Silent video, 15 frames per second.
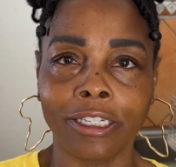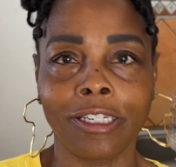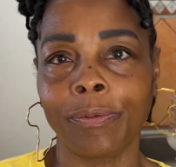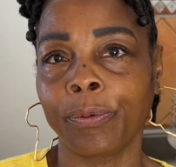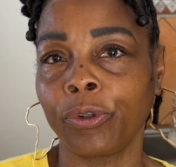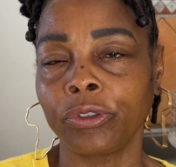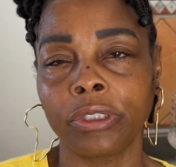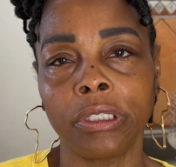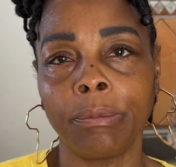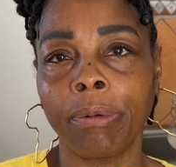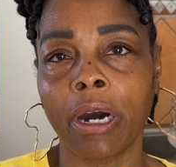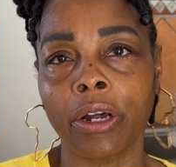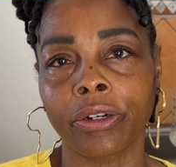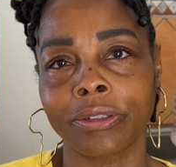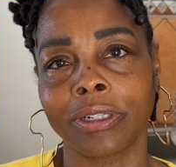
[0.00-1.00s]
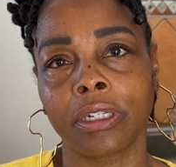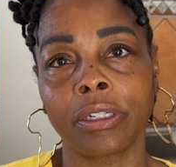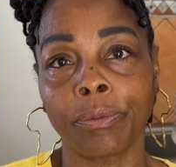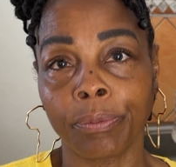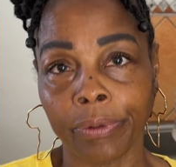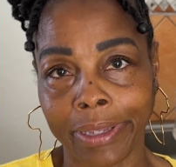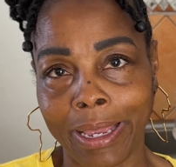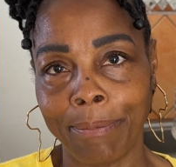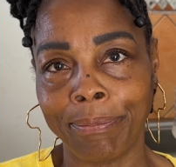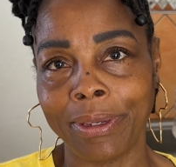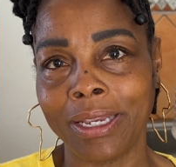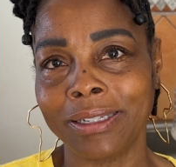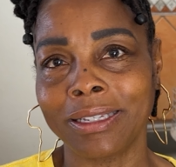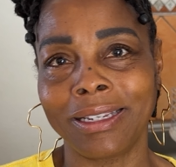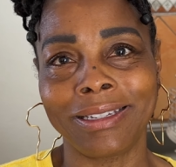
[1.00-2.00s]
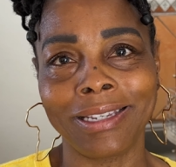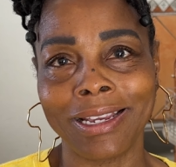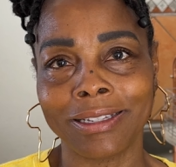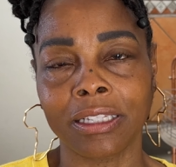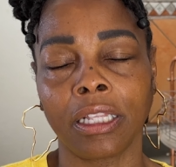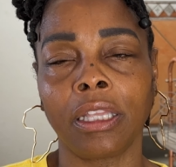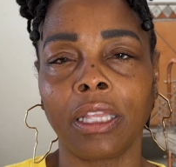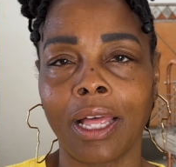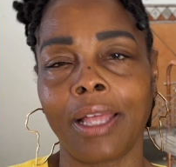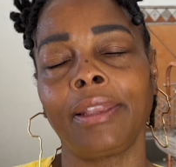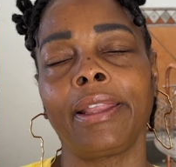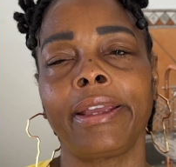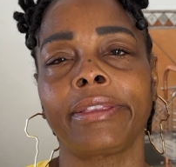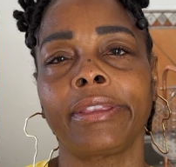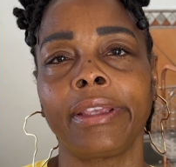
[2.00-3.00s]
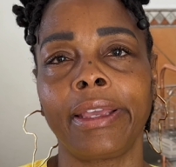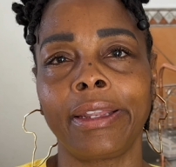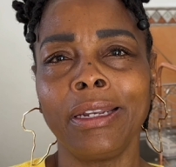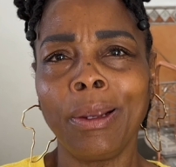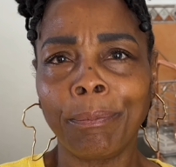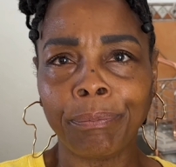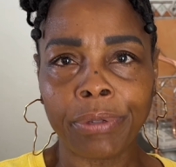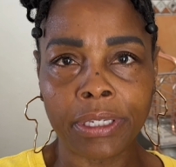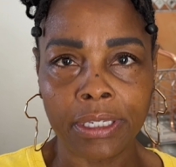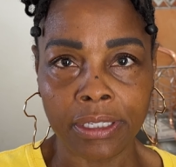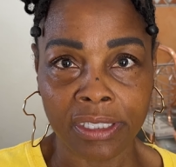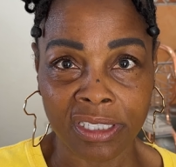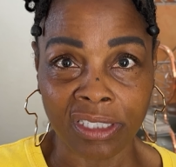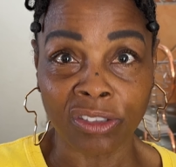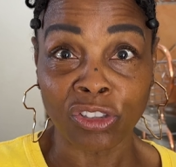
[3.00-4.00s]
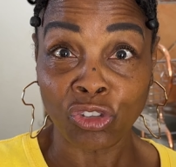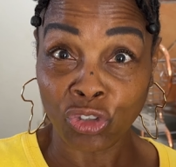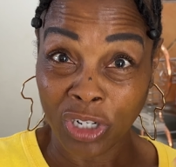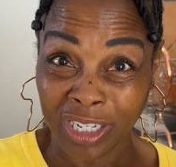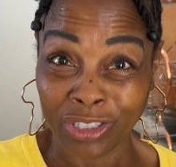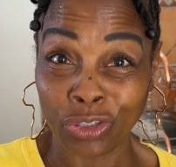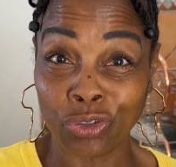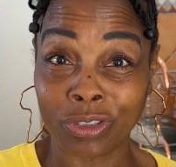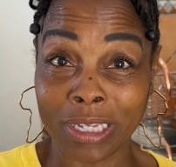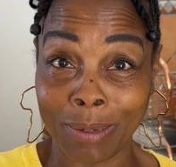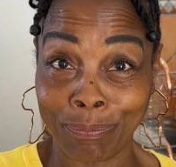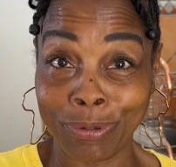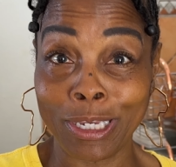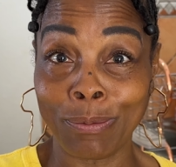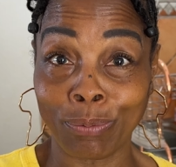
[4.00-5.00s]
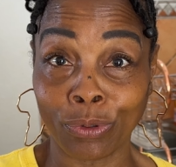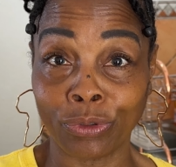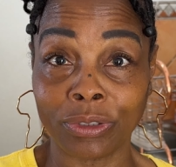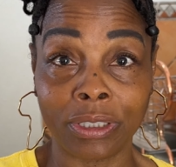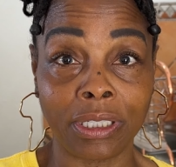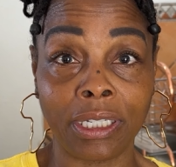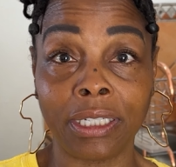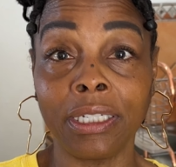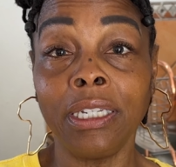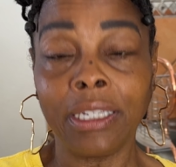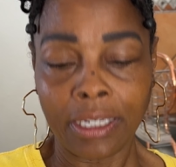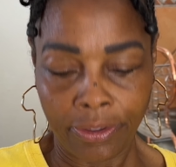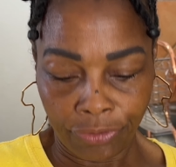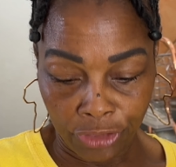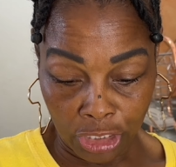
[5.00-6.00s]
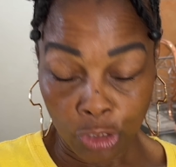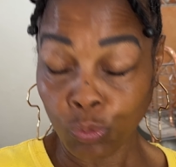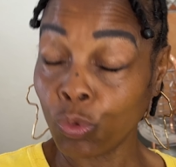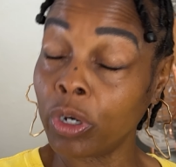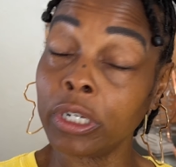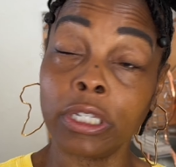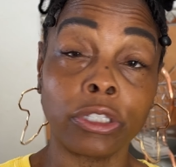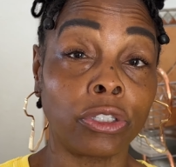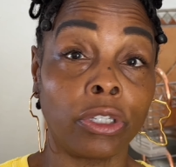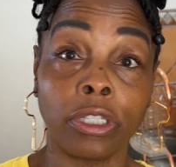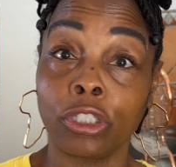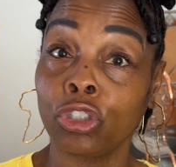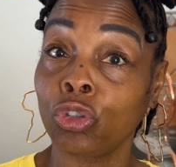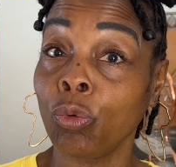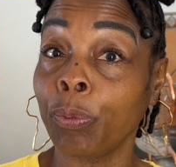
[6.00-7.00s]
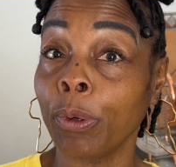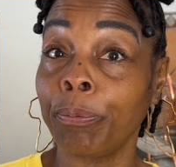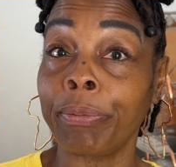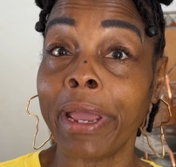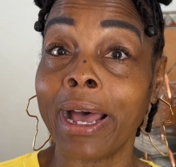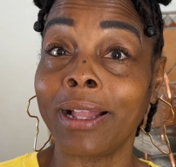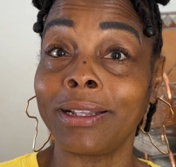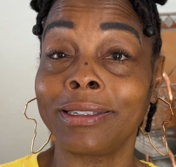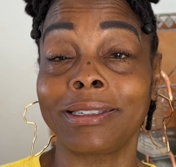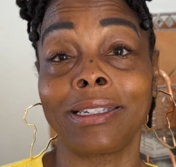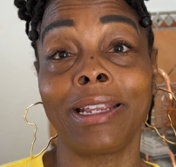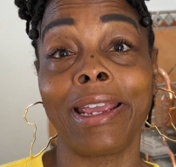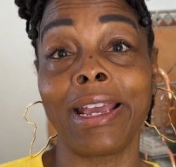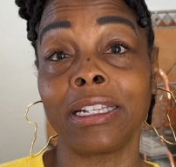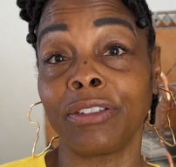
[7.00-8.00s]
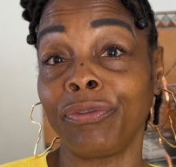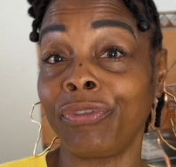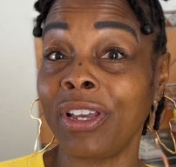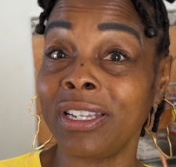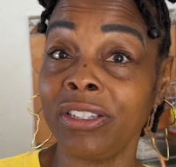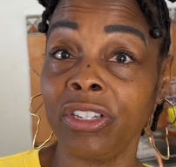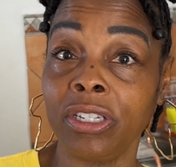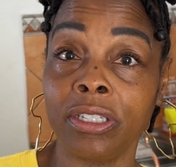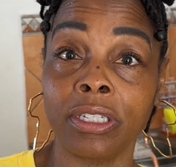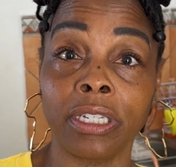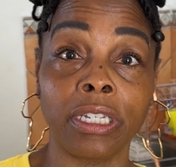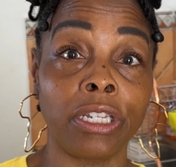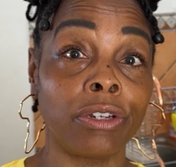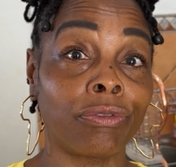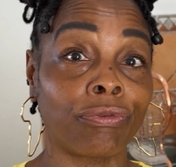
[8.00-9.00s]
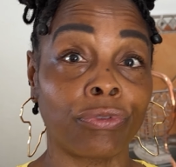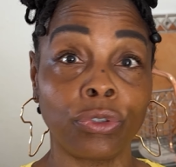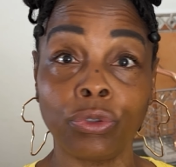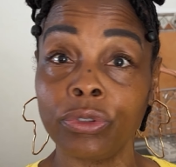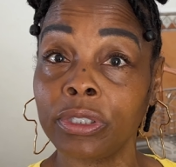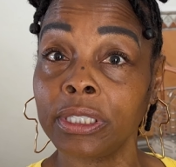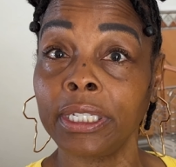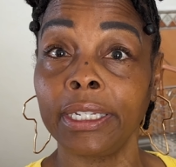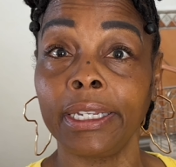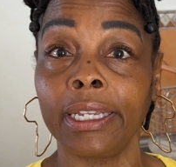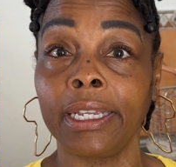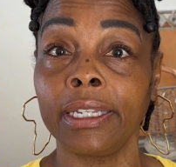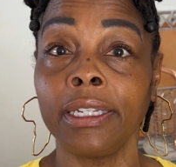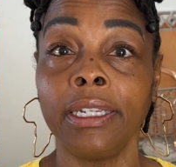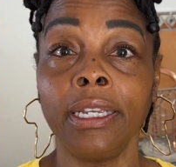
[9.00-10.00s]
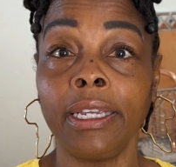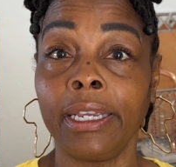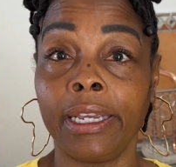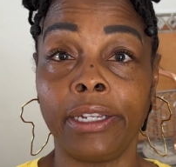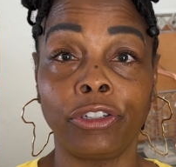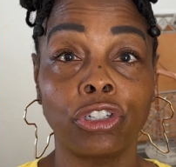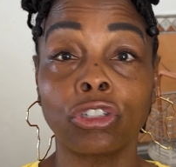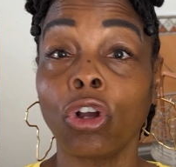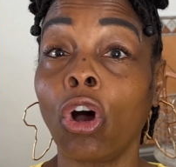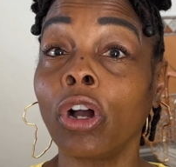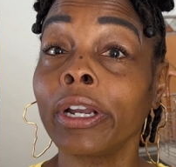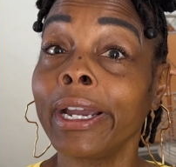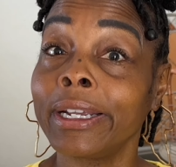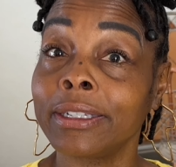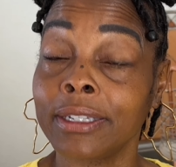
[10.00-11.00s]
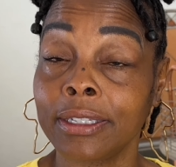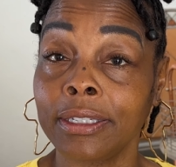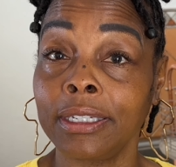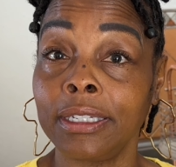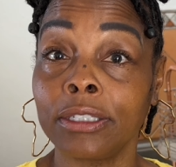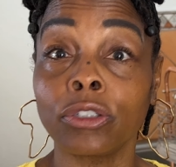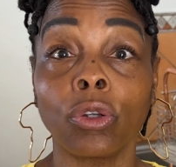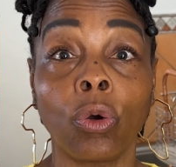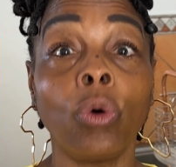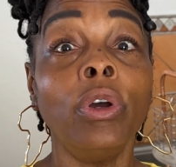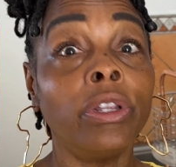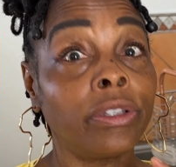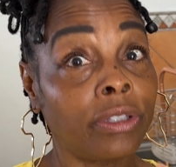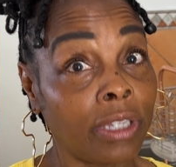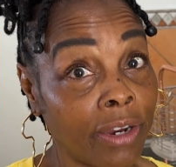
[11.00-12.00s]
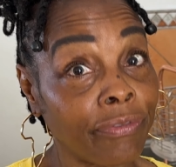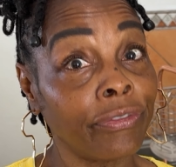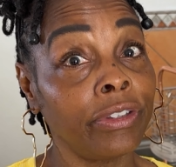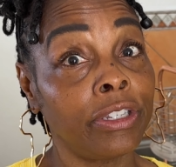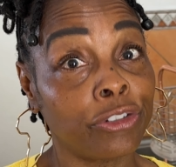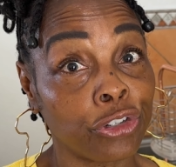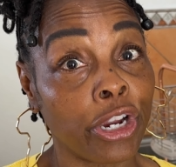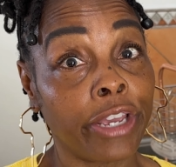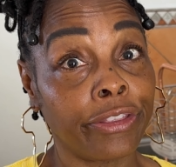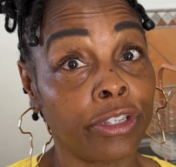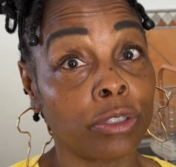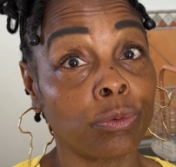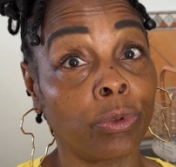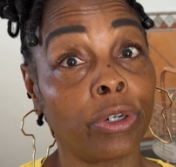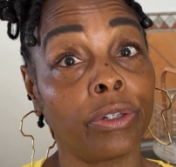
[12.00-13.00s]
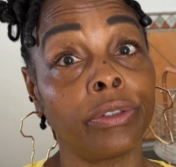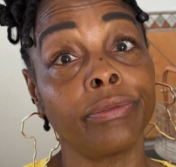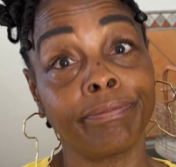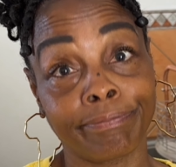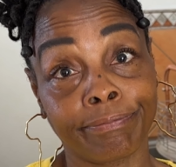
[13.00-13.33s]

of these protein powders are plant-based. It tastes a lot like that peas, you know how to use that pea protein. This one is super balanced. It has veggies in it, fruits in it, and just all kinds of seeds. So definitely try this one.